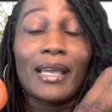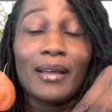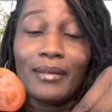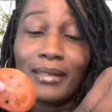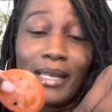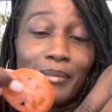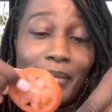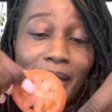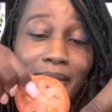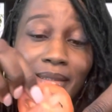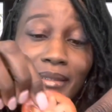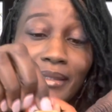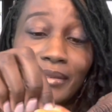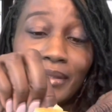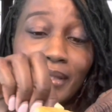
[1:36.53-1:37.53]
I don't like my
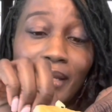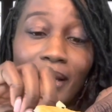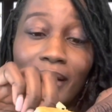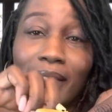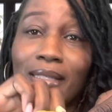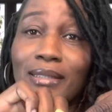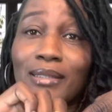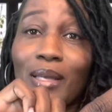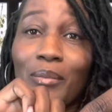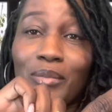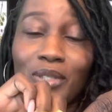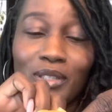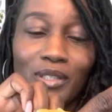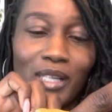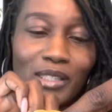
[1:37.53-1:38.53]
stuff soggy. So
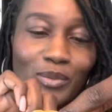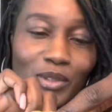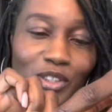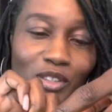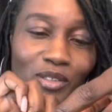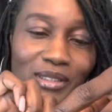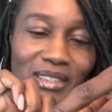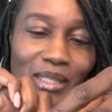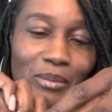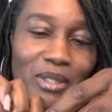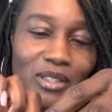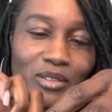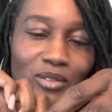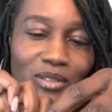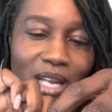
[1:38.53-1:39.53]
I'm, that's what you're going to see me
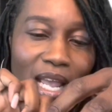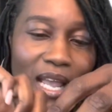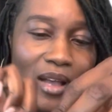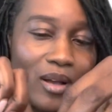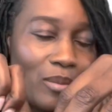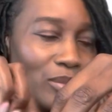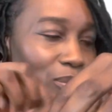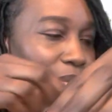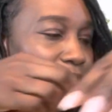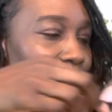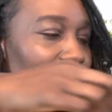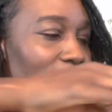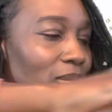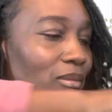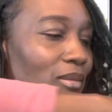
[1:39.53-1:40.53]
do now. I'm going to
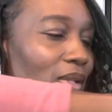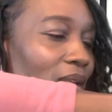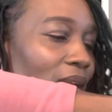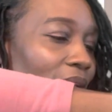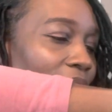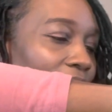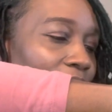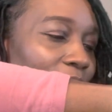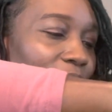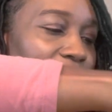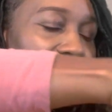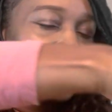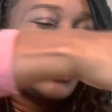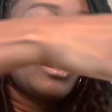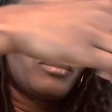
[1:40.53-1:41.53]
put some, put
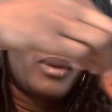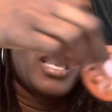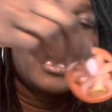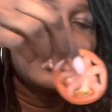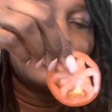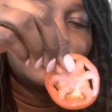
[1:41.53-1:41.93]
the tomato